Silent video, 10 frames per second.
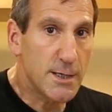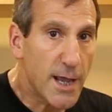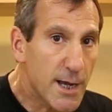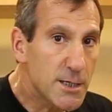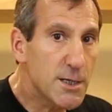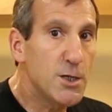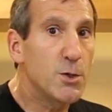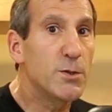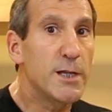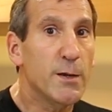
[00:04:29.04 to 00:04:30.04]

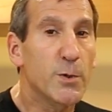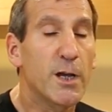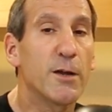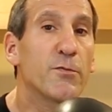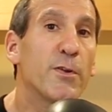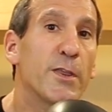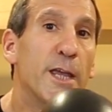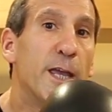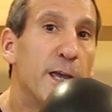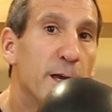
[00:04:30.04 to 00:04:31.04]
execute the uppercut from the
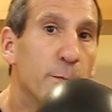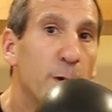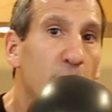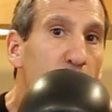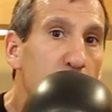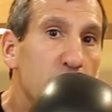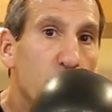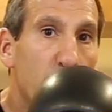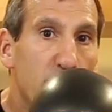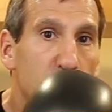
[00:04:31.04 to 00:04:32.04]
hip. So
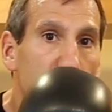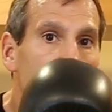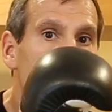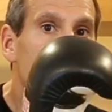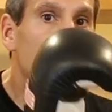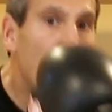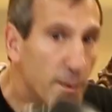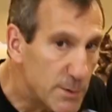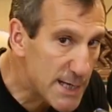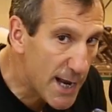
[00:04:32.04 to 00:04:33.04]
we're actually going to
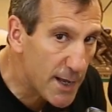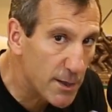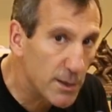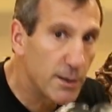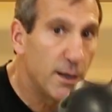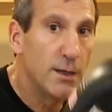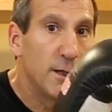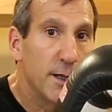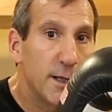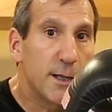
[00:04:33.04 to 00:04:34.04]
drop down,
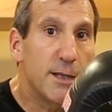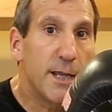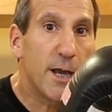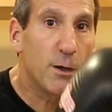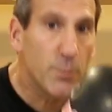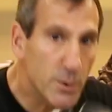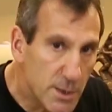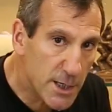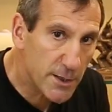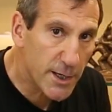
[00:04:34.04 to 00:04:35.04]
get the elbow
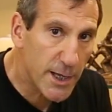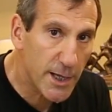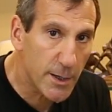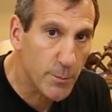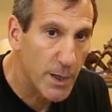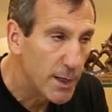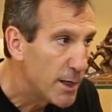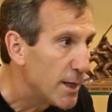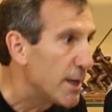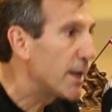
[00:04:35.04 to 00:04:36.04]
to the hip,
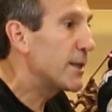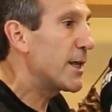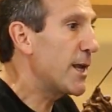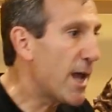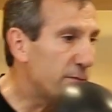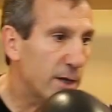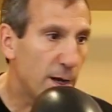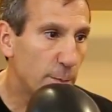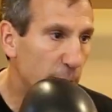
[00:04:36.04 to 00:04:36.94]
and then have it come